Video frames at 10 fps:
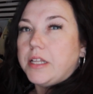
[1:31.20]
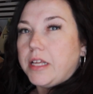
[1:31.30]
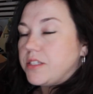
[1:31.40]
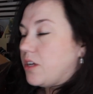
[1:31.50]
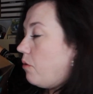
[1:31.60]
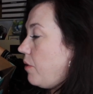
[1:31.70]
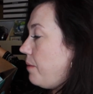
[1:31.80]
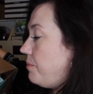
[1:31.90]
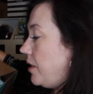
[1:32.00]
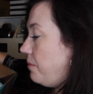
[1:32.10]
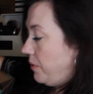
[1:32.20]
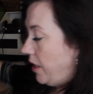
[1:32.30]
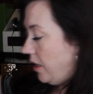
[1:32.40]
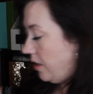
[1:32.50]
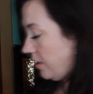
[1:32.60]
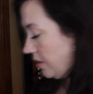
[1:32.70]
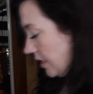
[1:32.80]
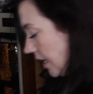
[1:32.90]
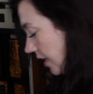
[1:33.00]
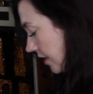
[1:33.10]
it's all wrapped up and the
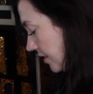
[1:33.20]
tag